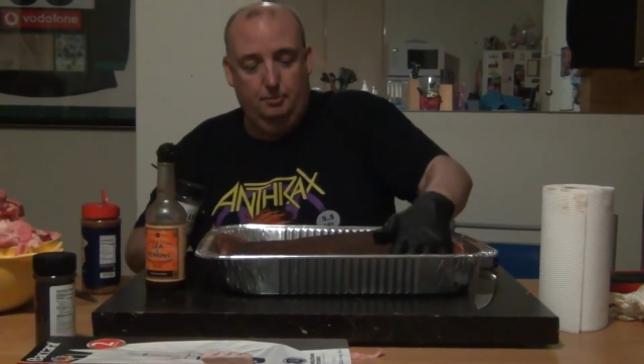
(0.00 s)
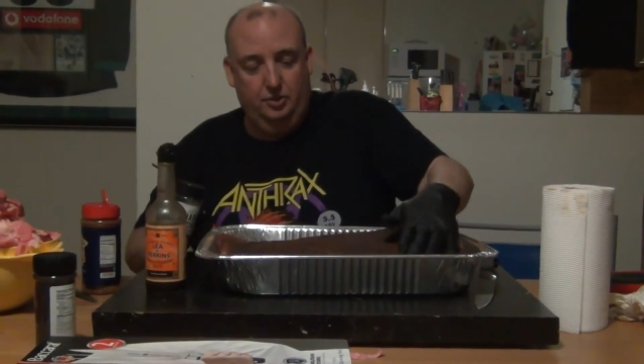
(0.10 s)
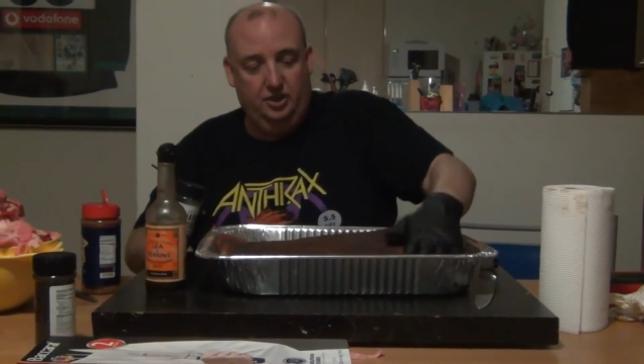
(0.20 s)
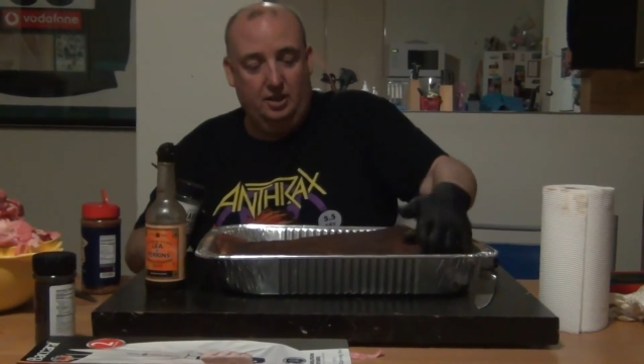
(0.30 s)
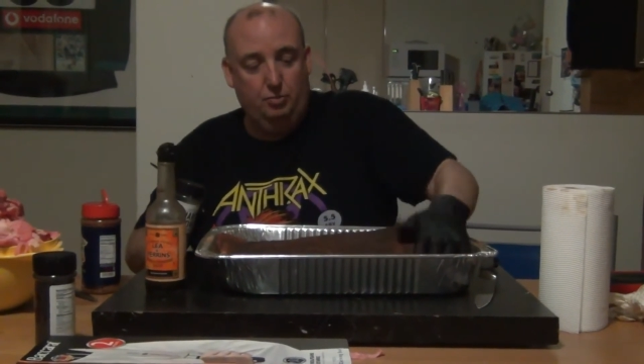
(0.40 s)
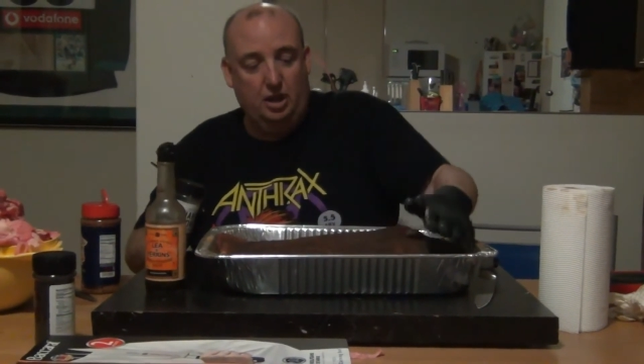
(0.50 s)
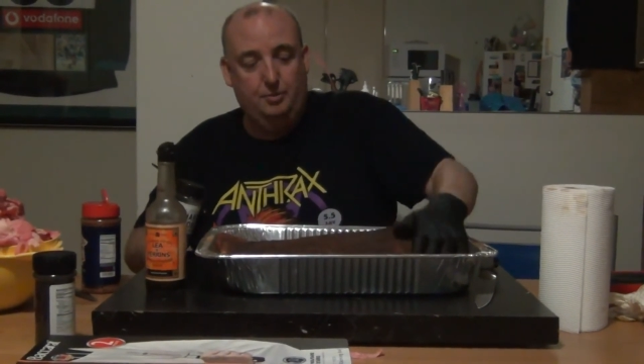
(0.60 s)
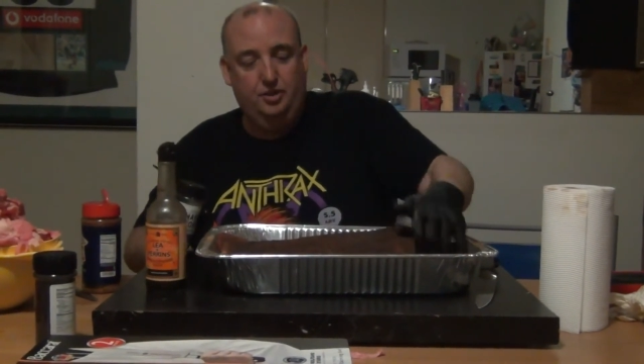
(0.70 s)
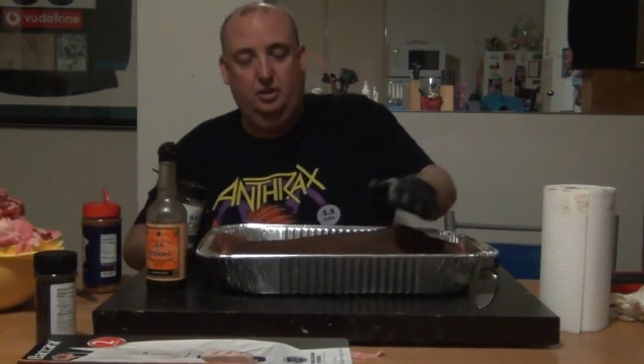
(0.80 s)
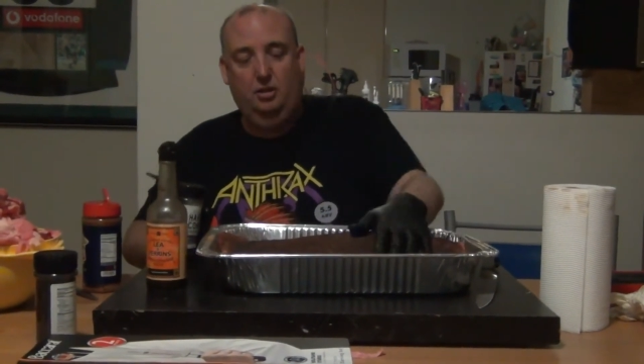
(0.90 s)
some
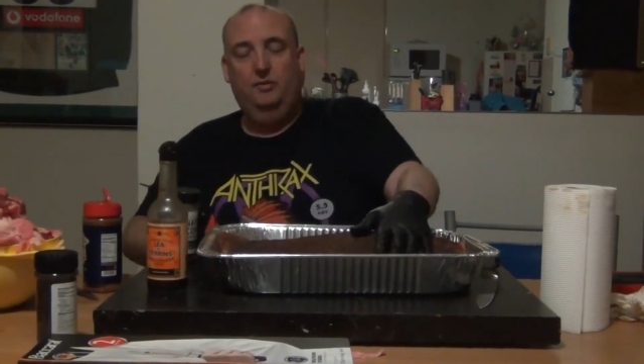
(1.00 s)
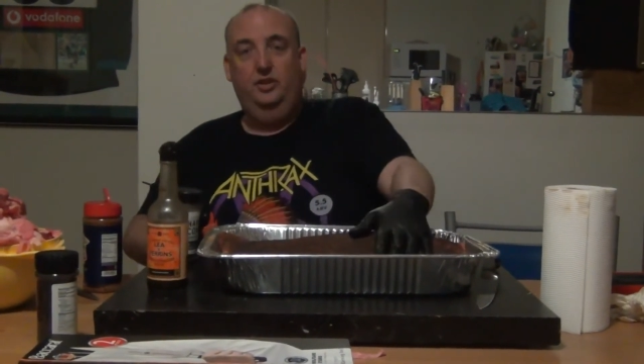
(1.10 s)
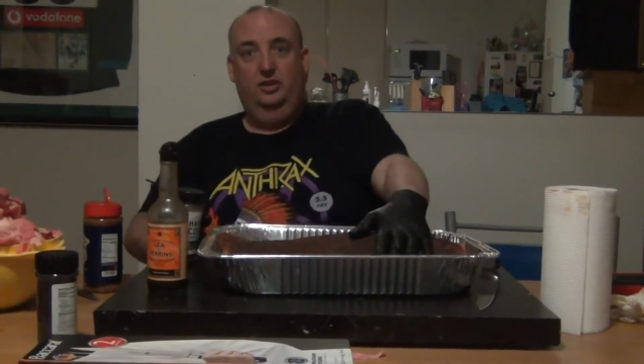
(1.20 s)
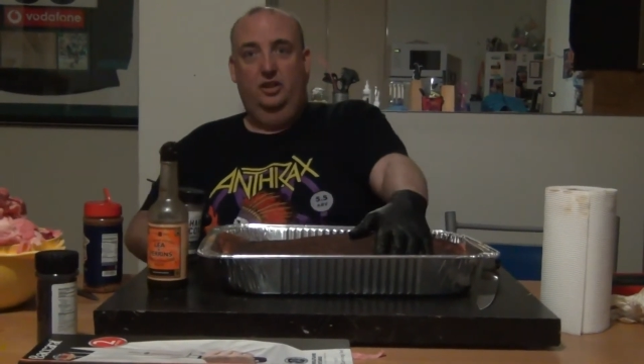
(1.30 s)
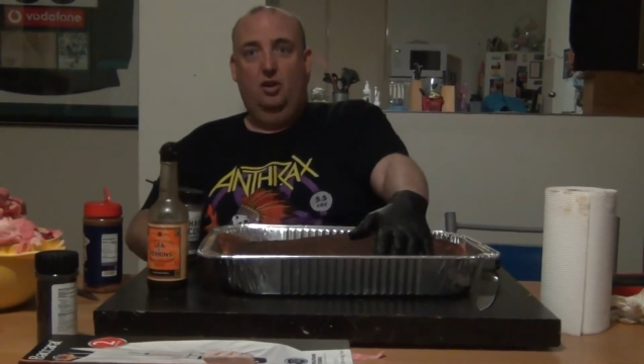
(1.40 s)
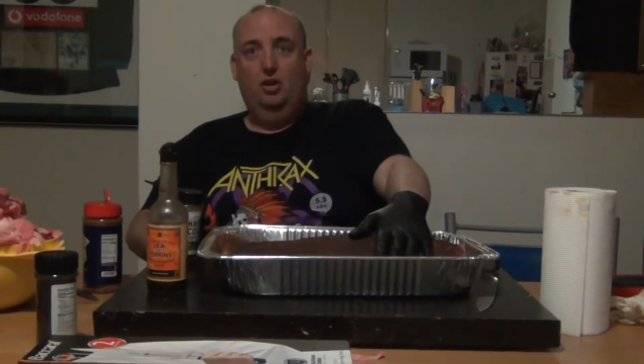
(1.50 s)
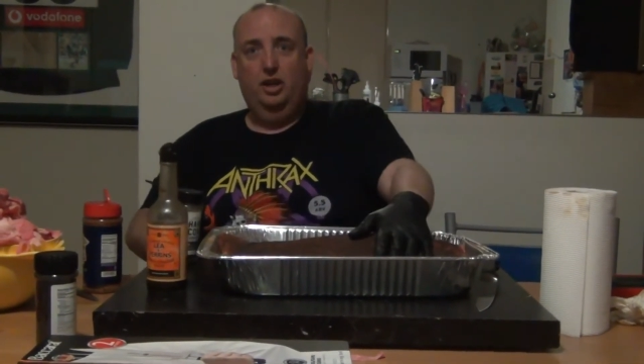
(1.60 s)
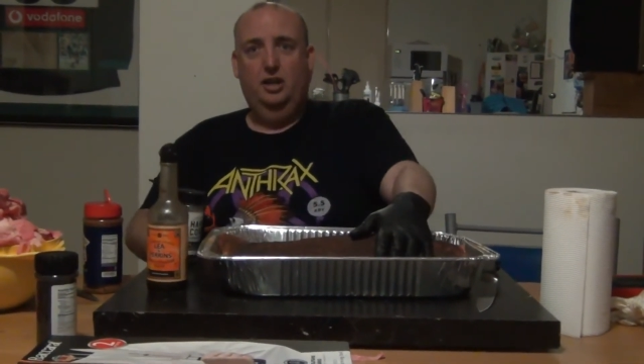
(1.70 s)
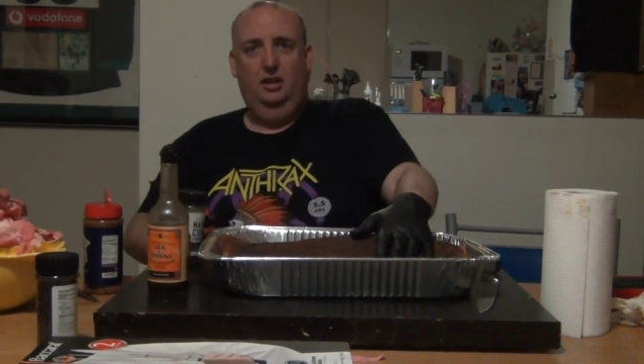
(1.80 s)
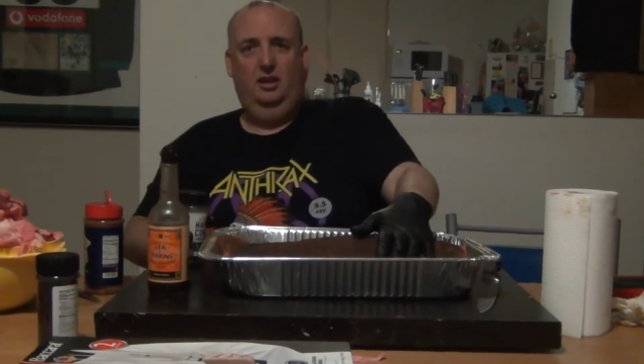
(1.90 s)
rubs are obviously
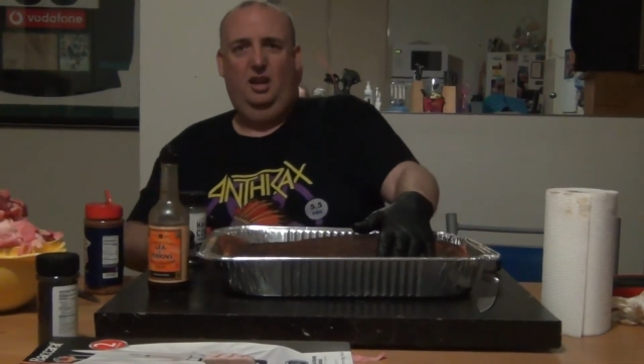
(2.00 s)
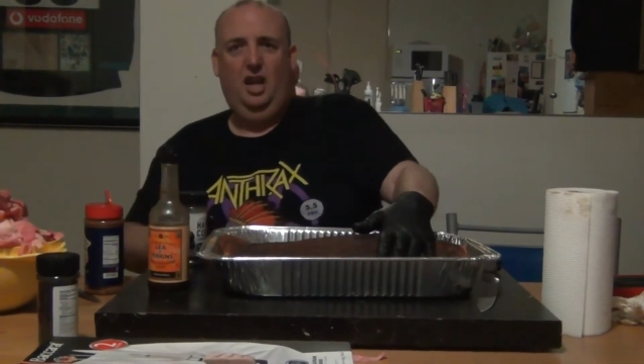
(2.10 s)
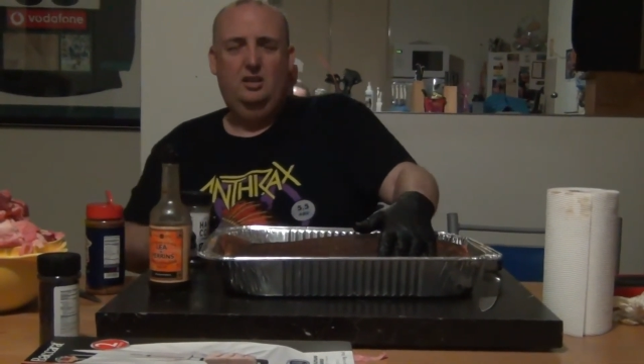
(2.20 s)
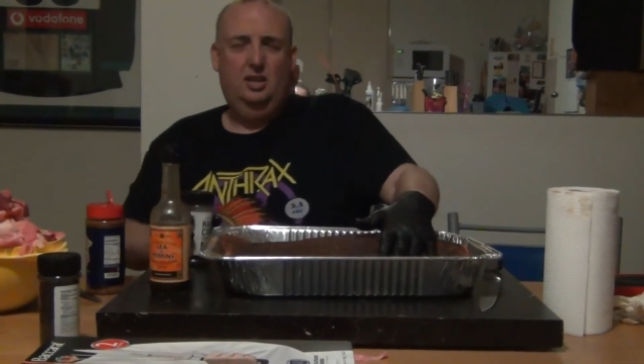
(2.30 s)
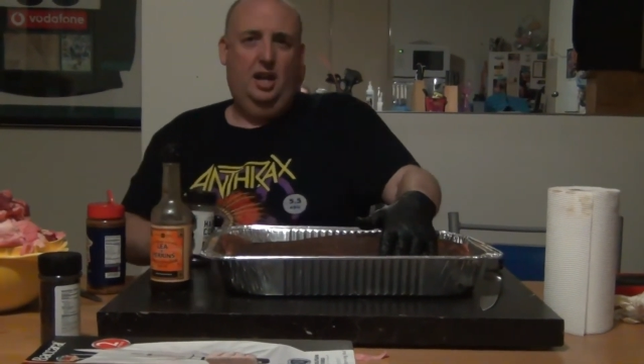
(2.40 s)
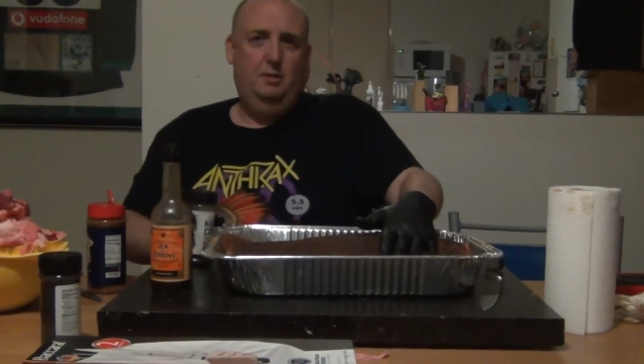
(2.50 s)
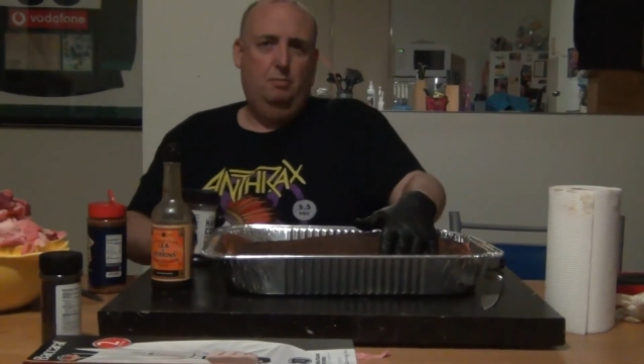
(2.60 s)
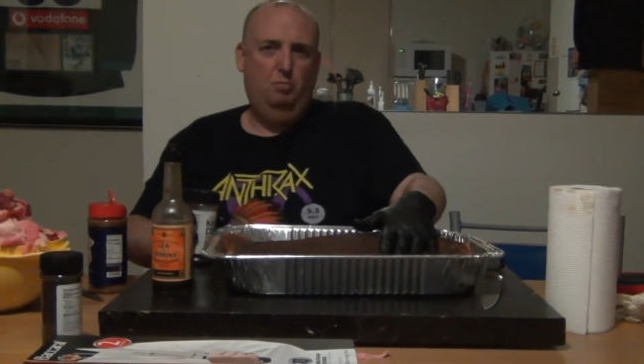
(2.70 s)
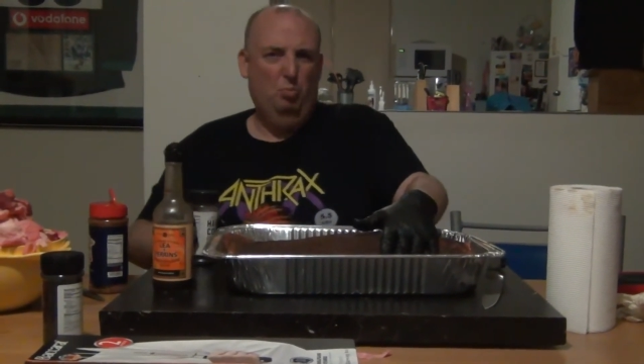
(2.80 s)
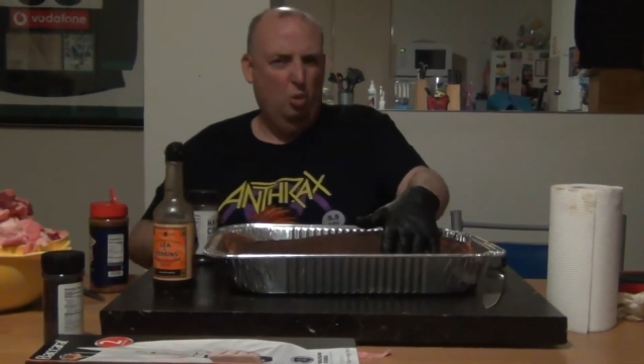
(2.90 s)
hotter and
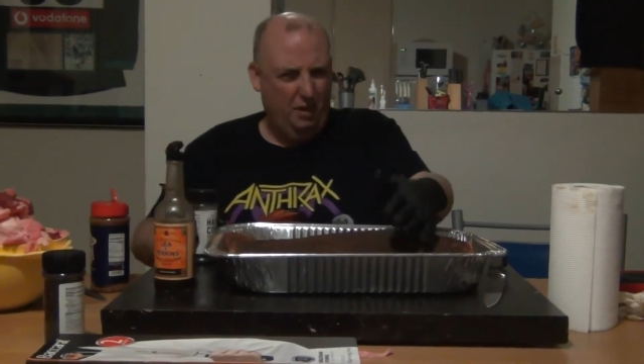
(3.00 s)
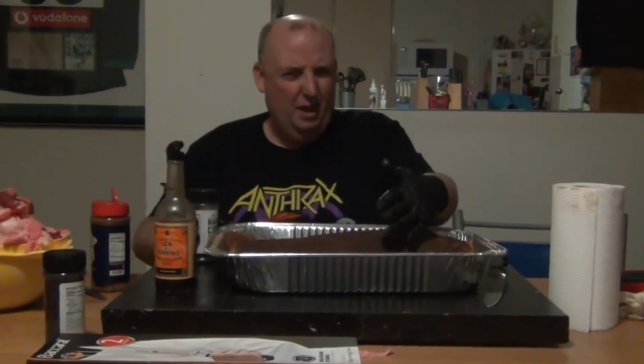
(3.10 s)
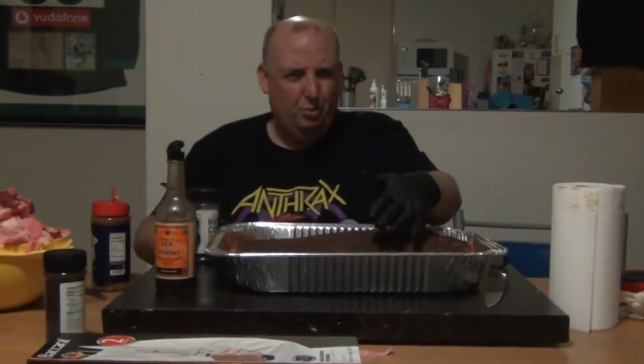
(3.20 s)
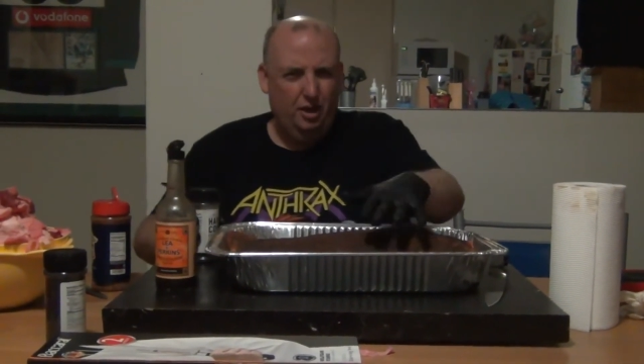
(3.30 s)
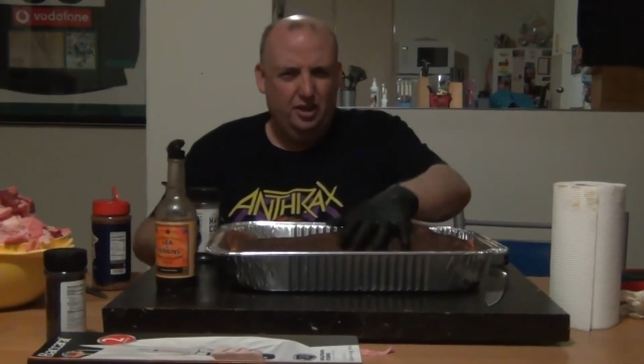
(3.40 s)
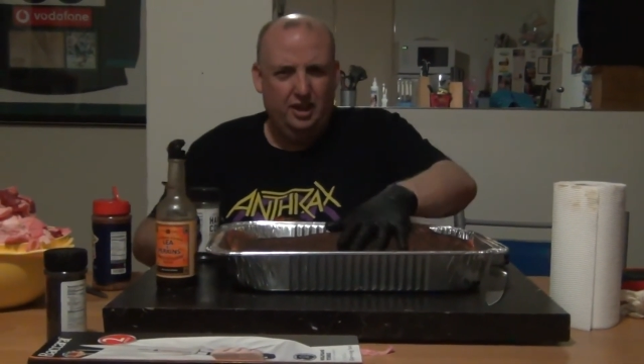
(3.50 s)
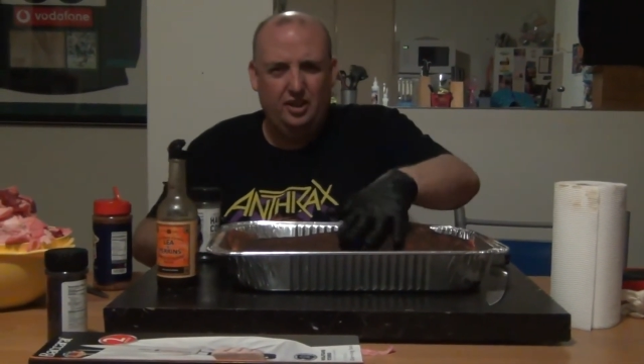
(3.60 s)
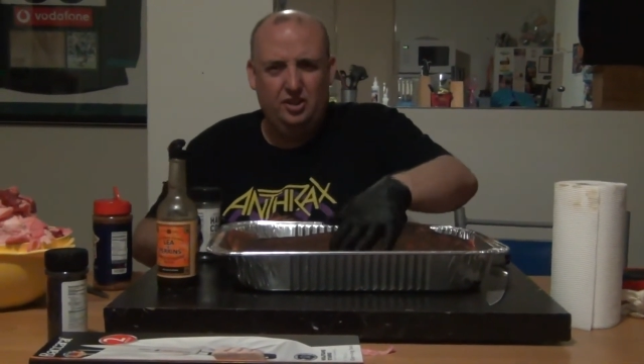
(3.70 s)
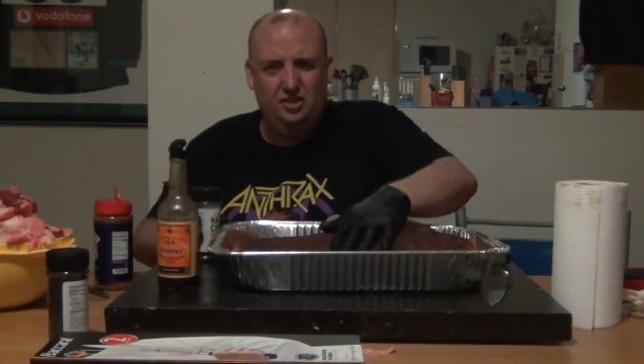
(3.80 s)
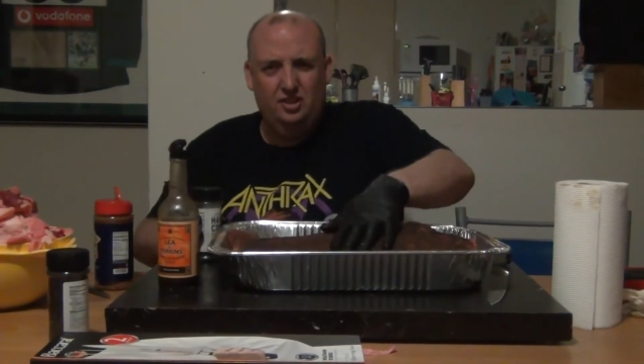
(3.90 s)
more peppery than
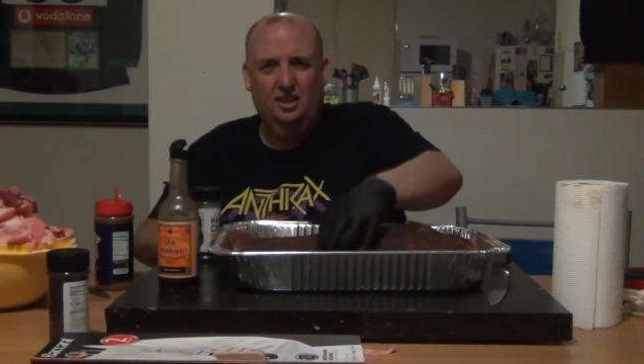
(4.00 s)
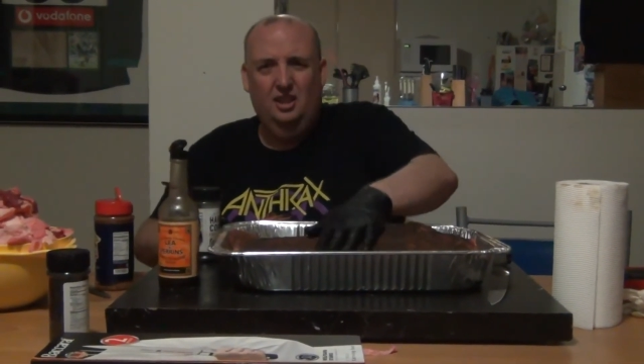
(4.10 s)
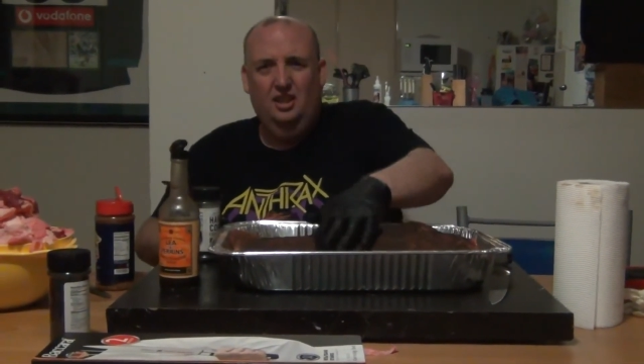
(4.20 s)
others,